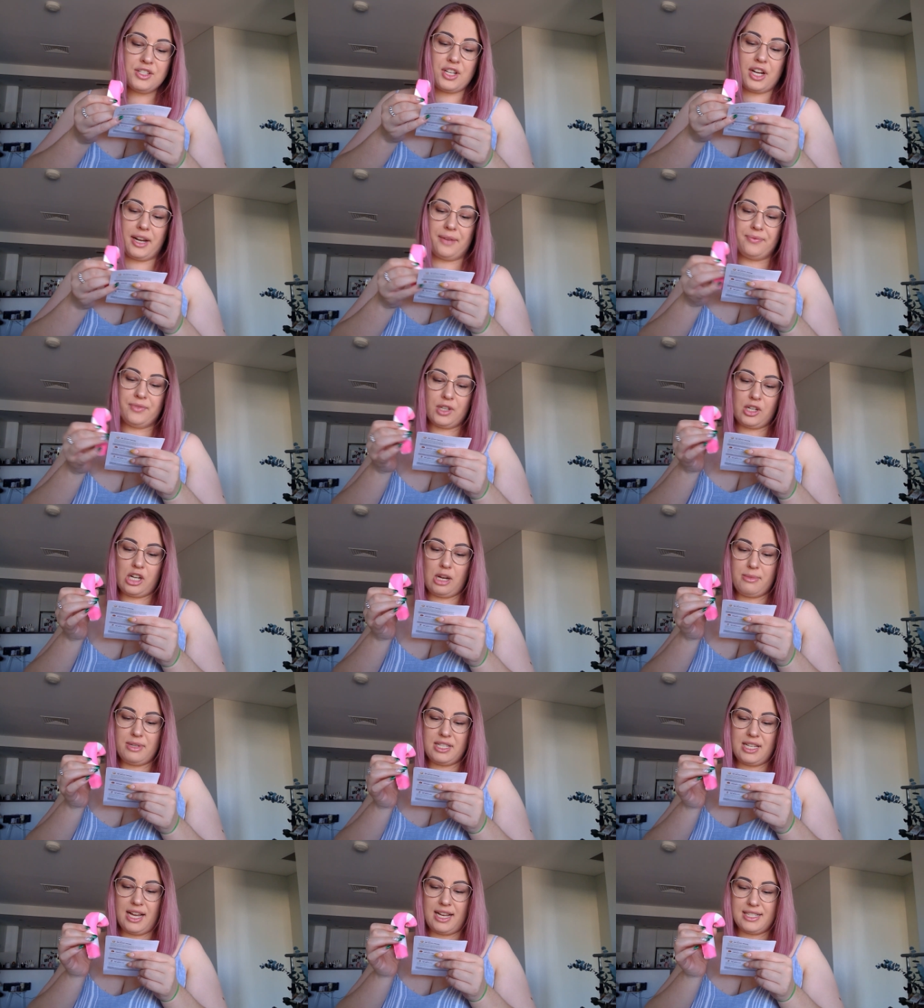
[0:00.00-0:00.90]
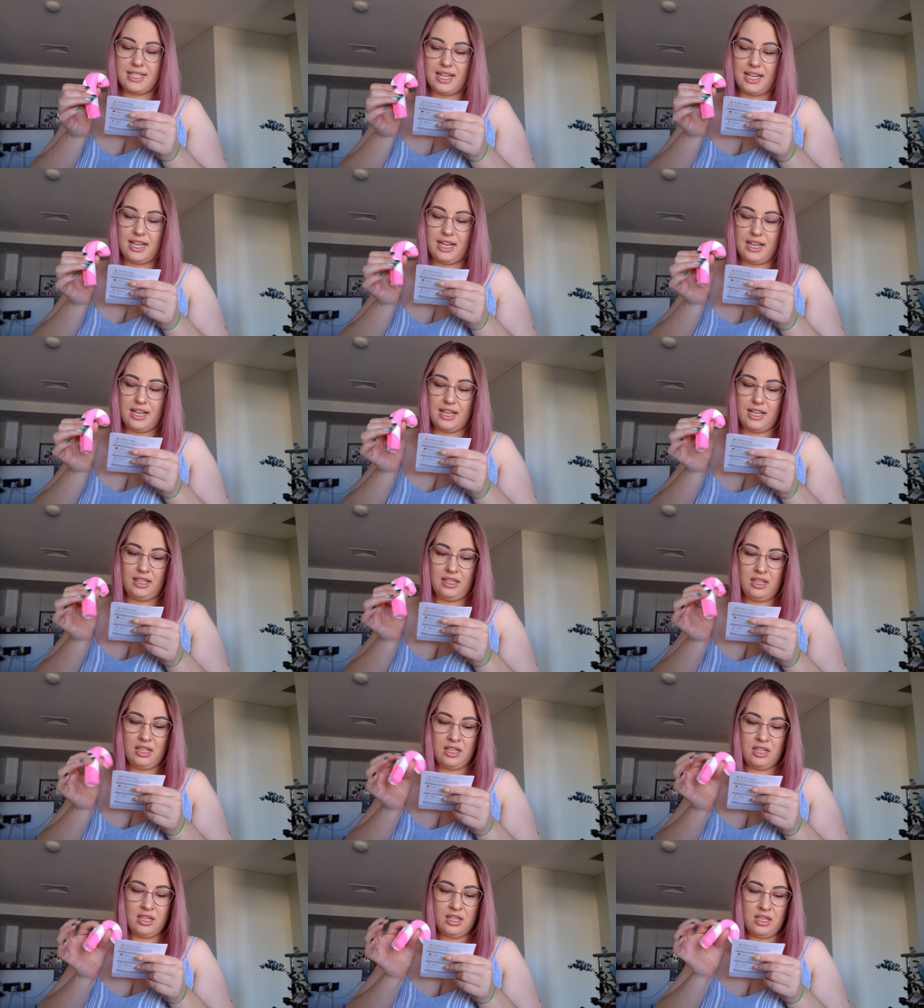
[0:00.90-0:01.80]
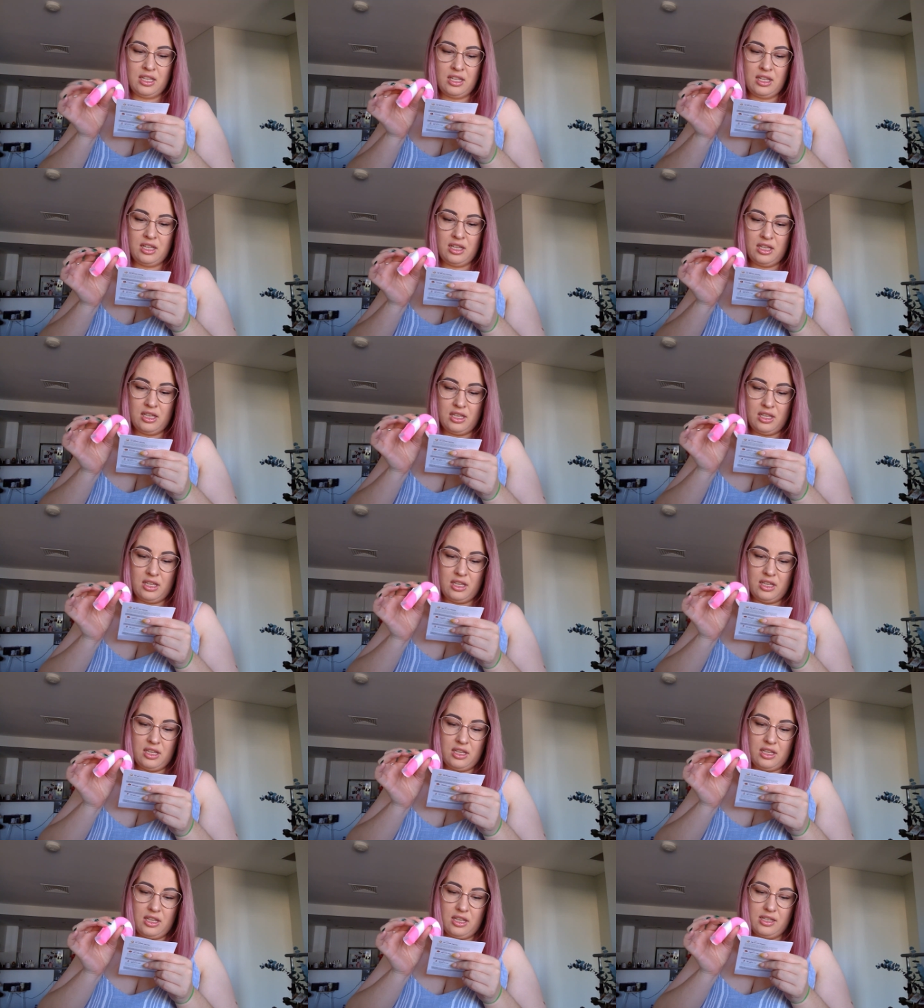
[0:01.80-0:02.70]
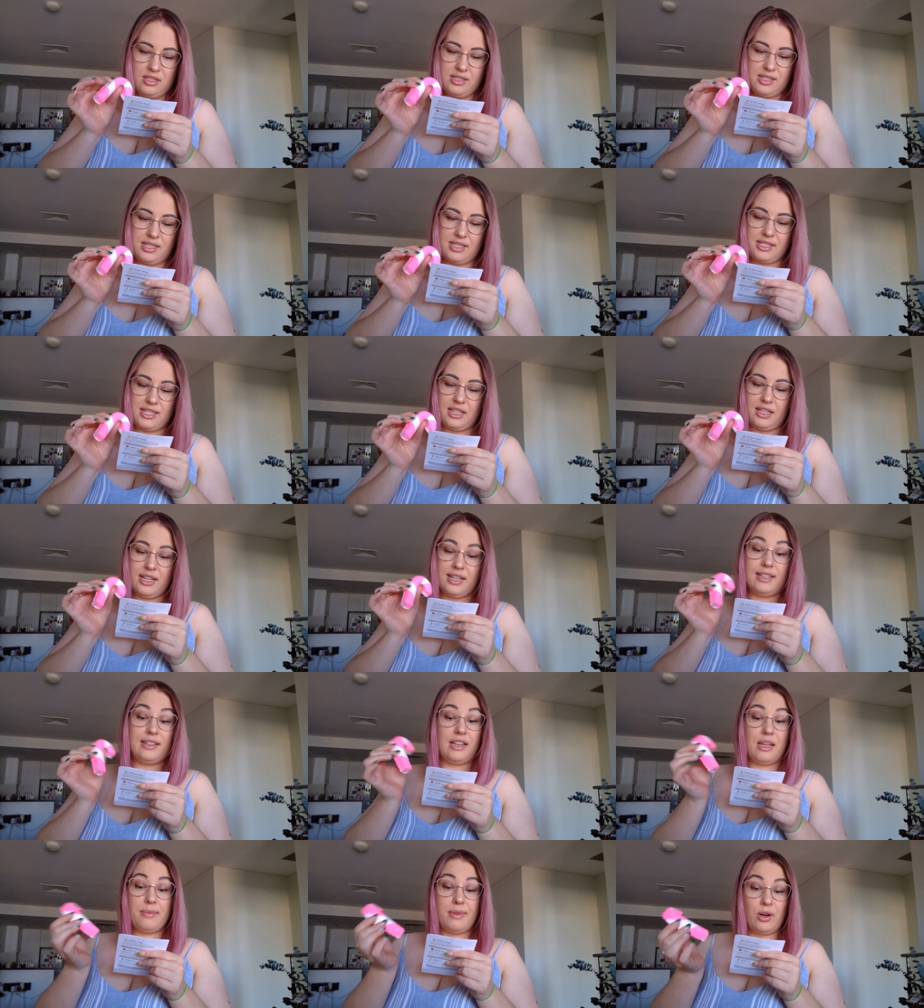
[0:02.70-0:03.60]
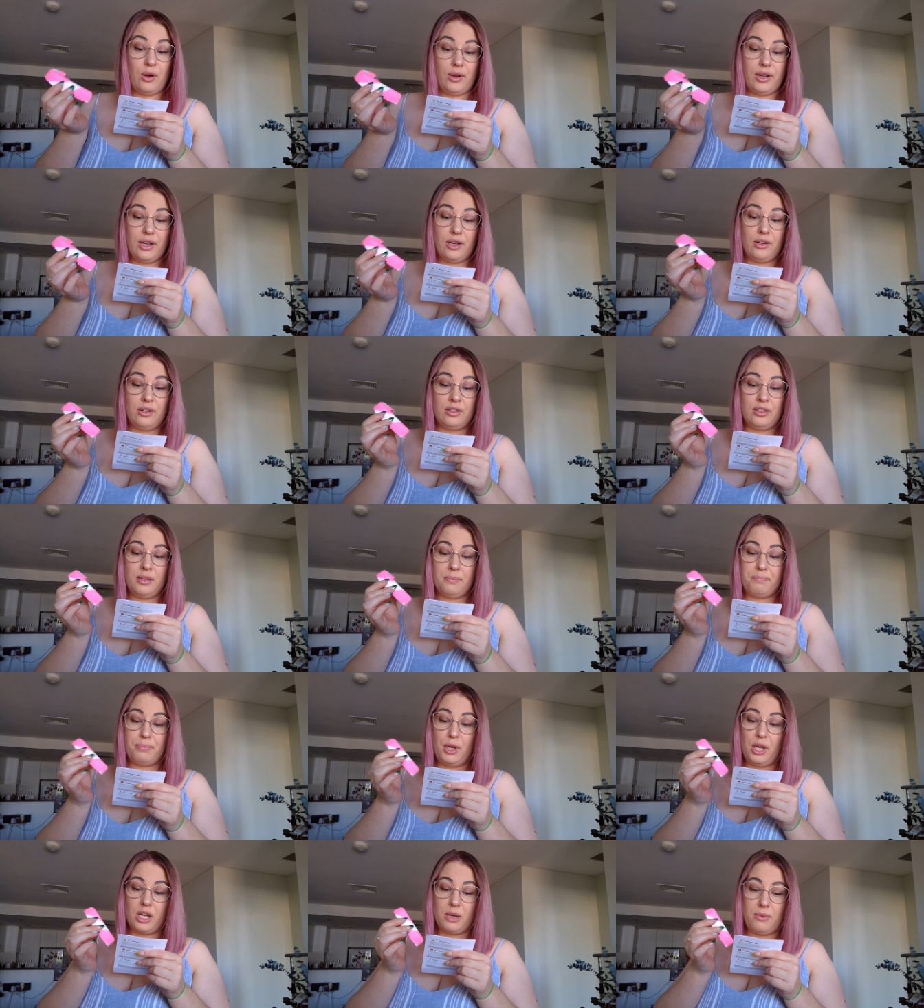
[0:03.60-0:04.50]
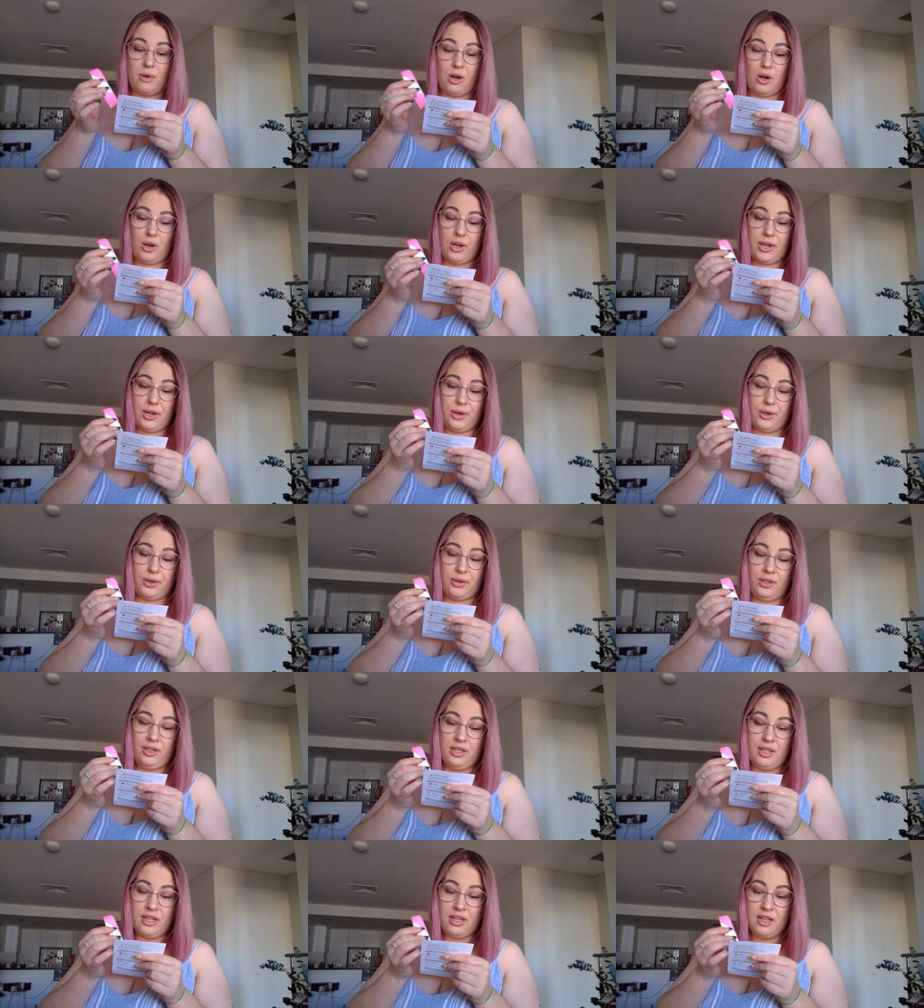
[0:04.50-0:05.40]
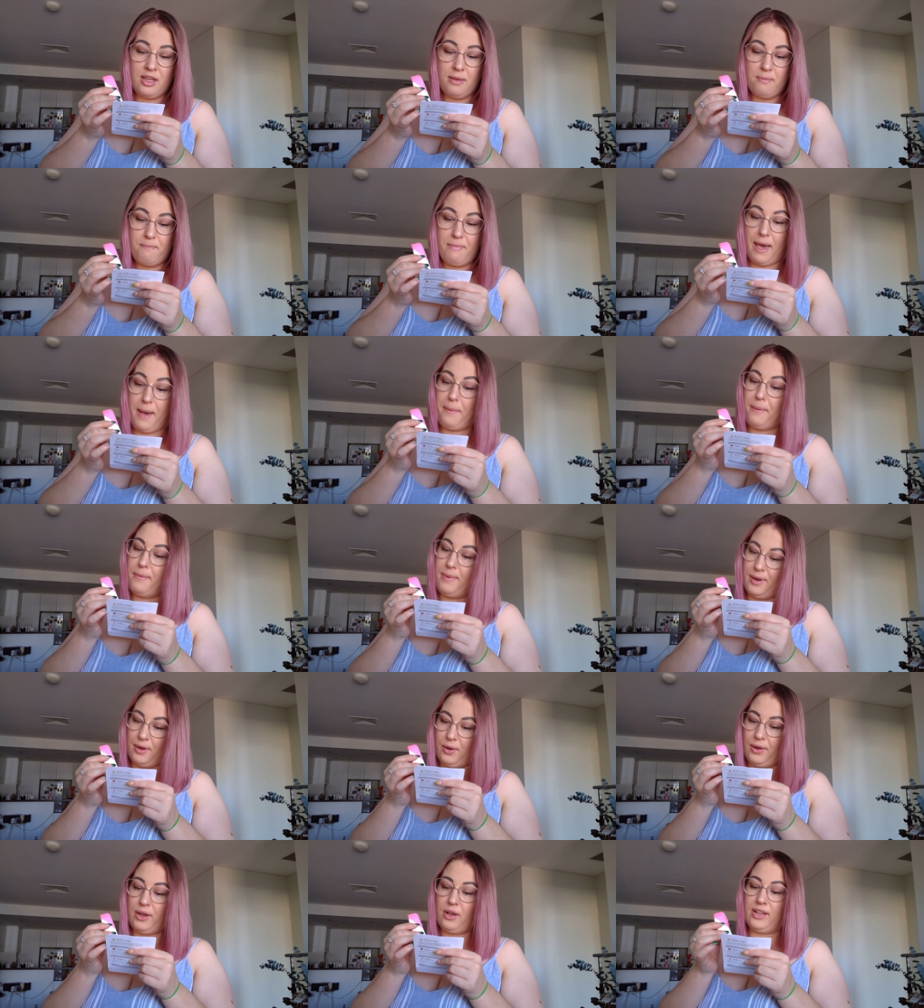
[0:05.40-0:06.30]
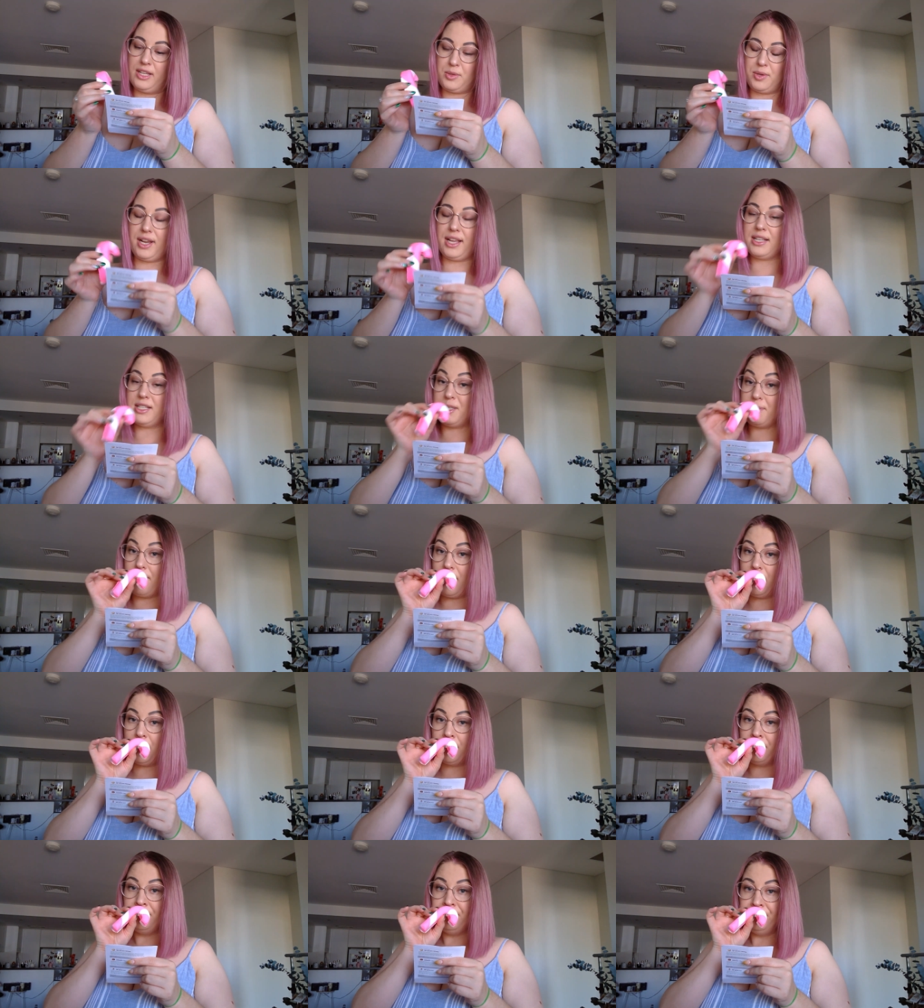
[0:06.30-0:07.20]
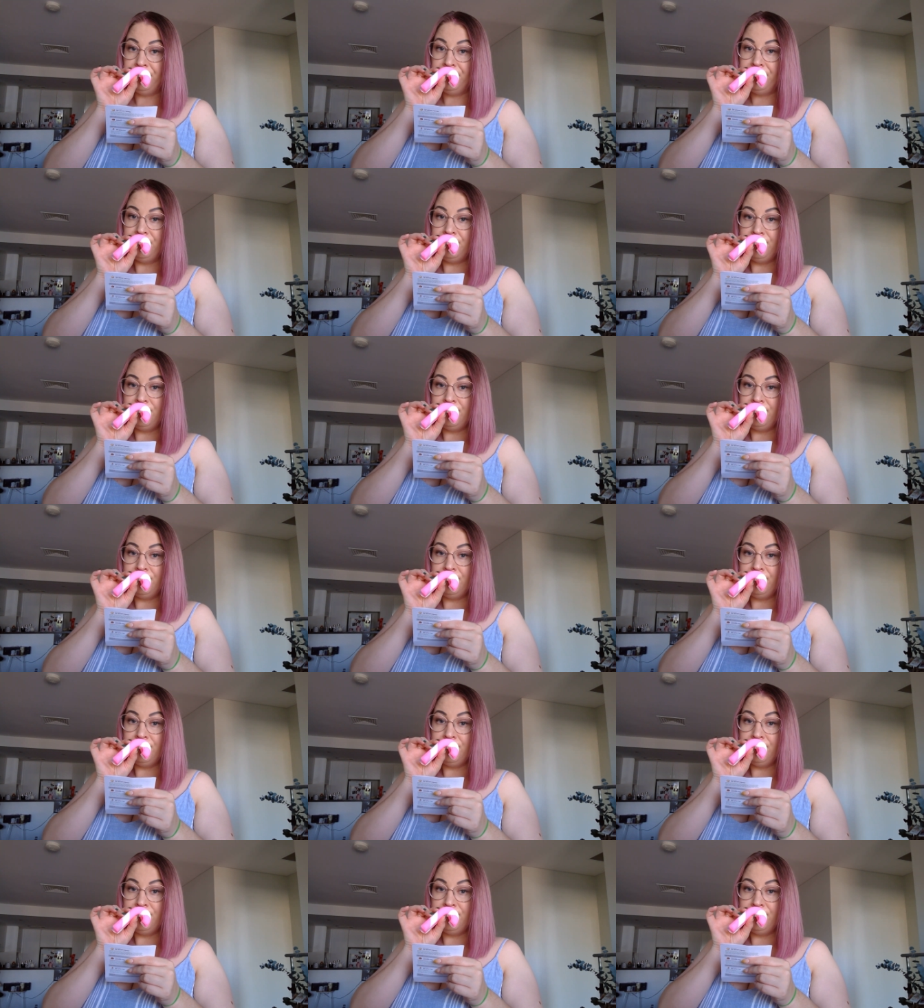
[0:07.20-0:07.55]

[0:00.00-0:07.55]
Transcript: So, cream of tartar, Sicilian lemon oil, bergamot oil, peppermint oil. That's what I can smell.